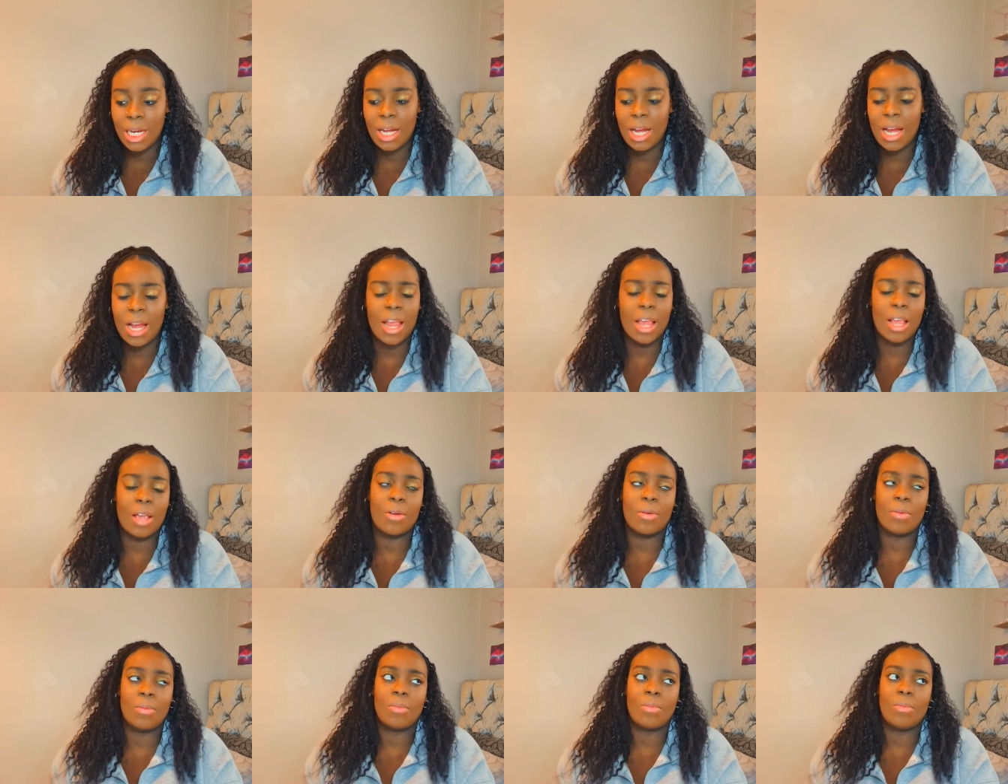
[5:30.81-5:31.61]
I
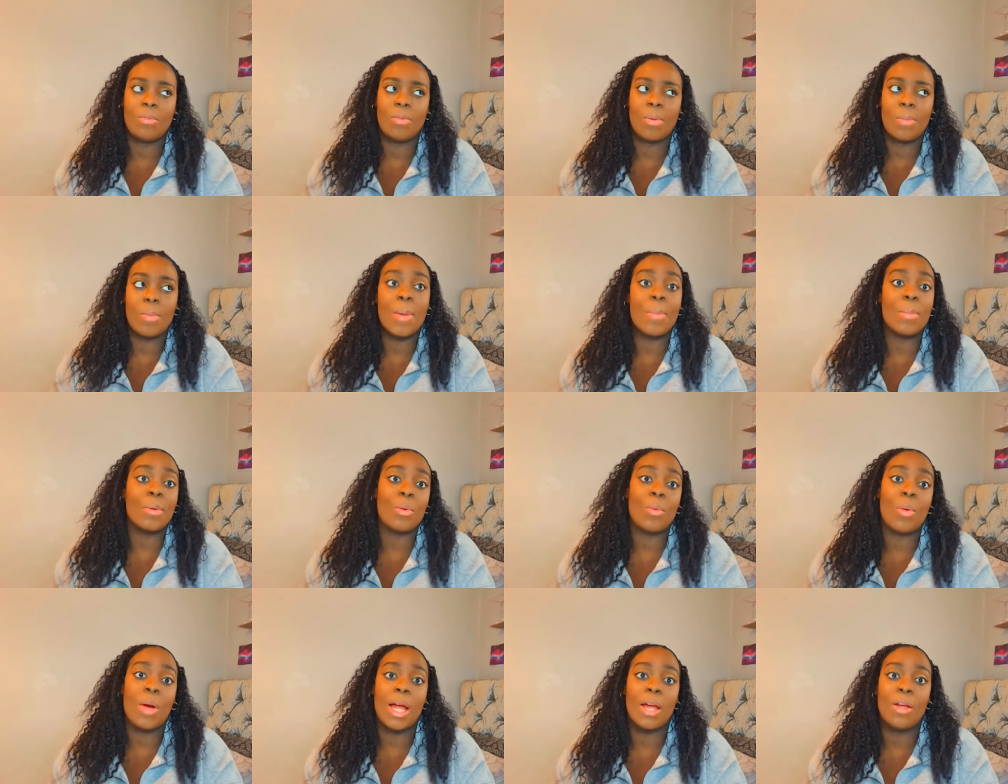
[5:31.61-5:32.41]
remember
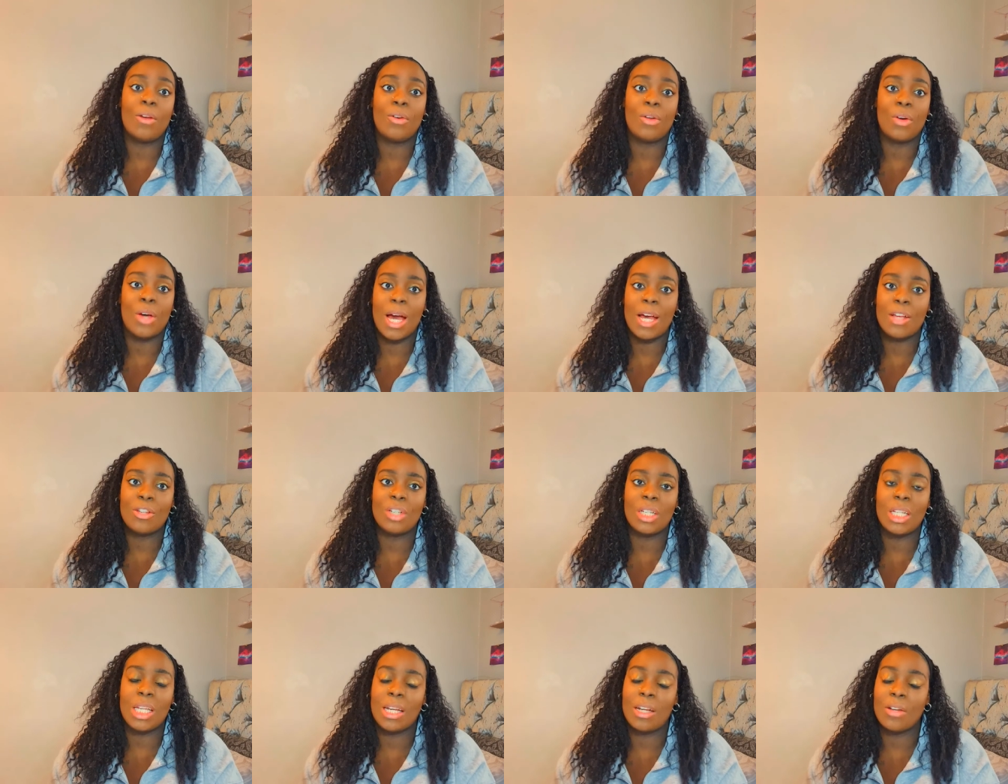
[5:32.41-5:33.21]
quite a lot,
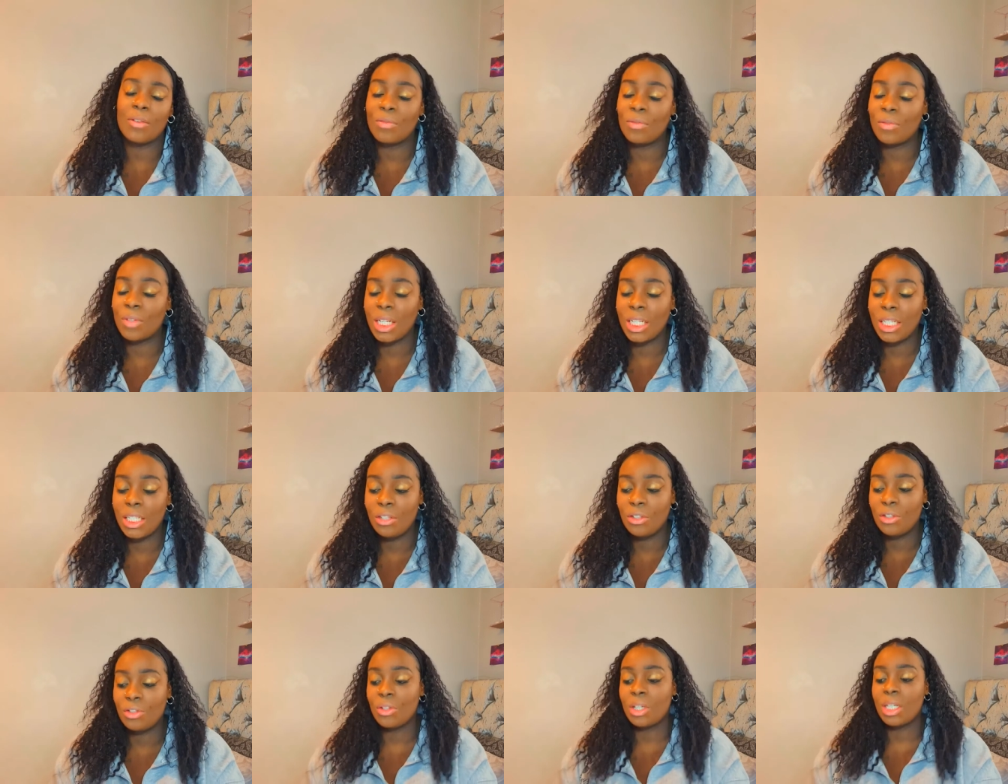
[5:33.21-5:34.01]
actually, and I really
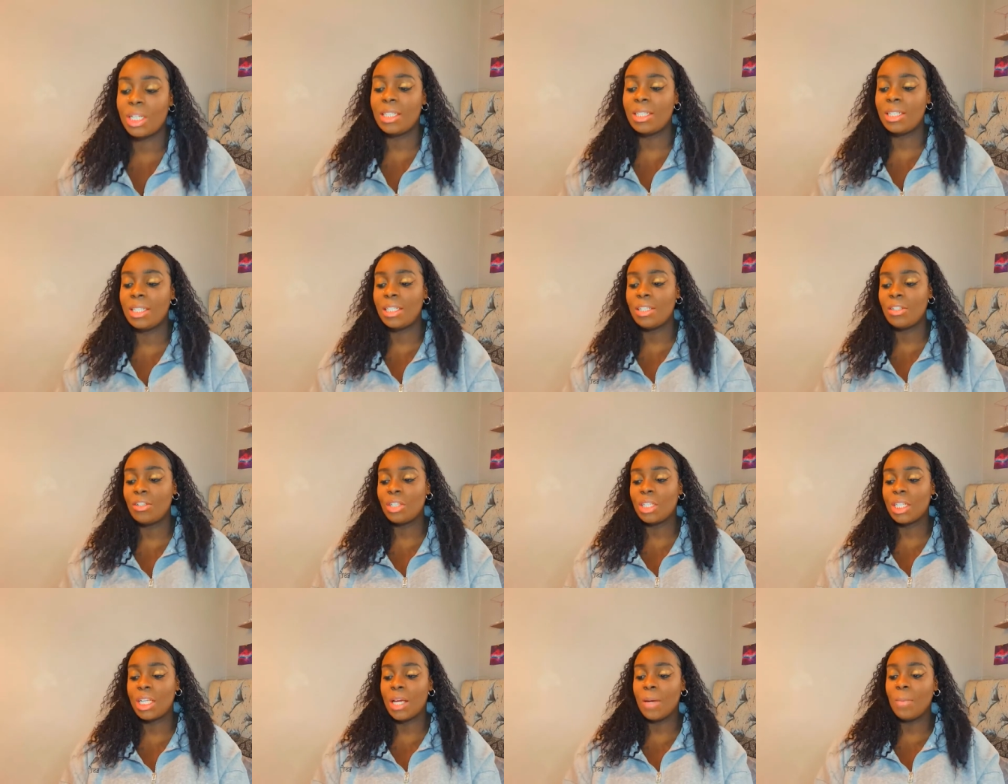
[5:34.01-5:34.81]
enjoyed
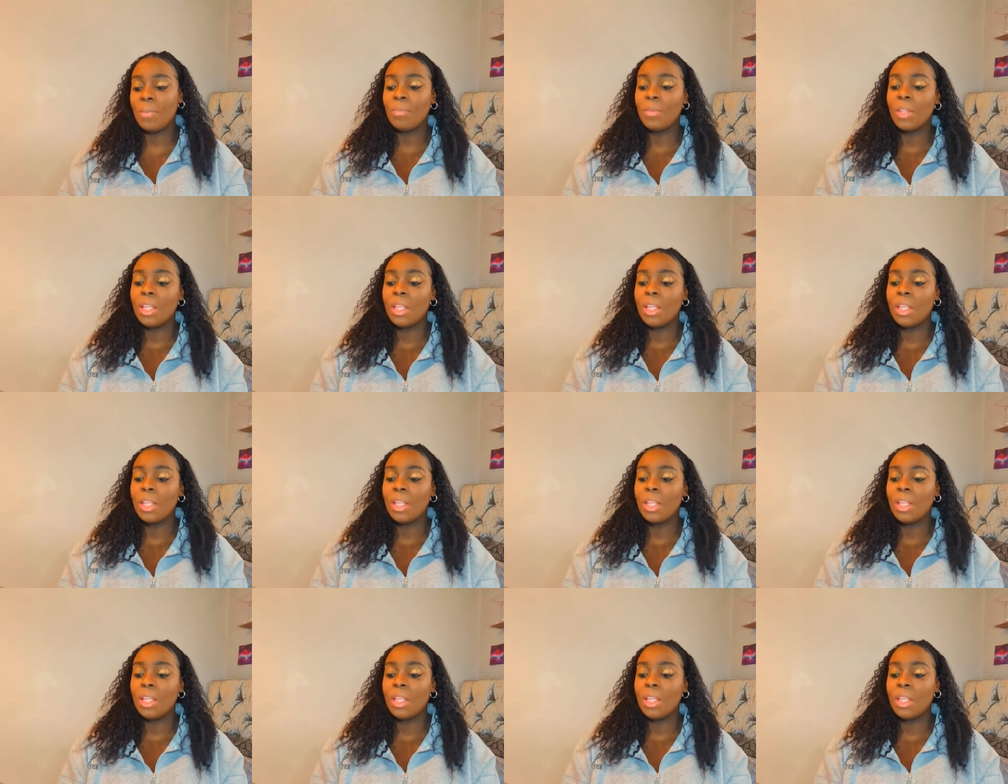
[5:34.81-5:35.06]
teaching it.